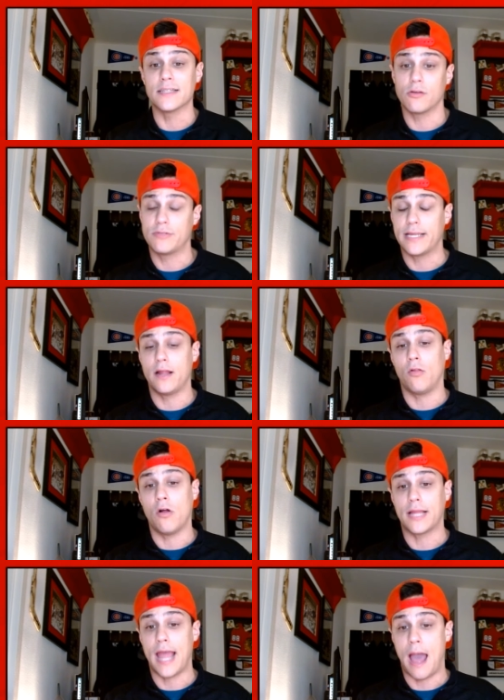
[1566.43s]
So, taking a
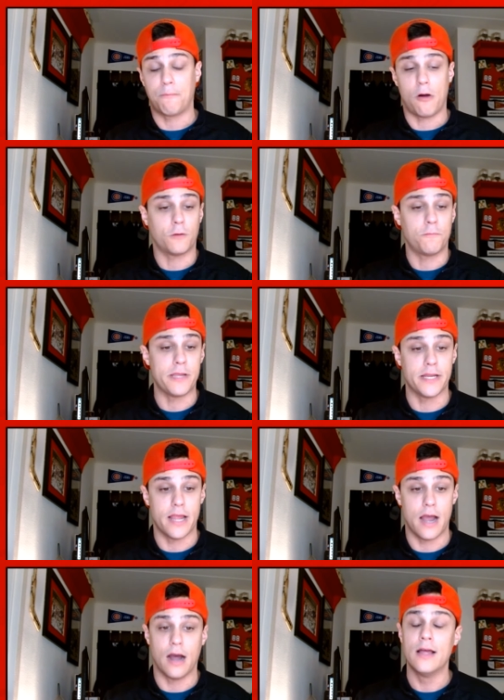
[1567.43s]
look at
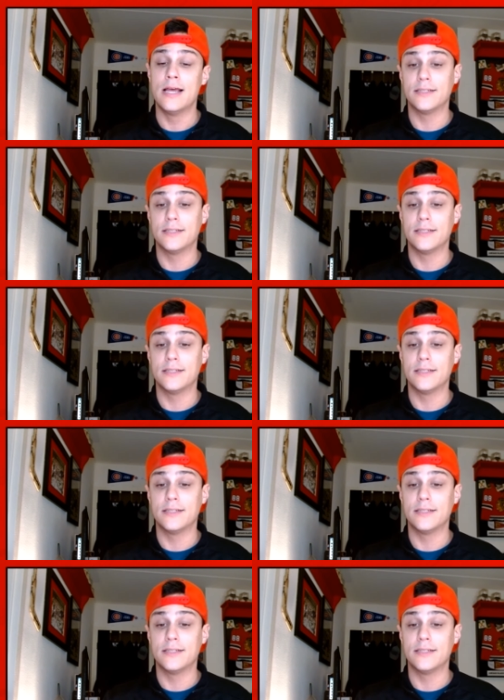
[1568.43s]
Puckpedia,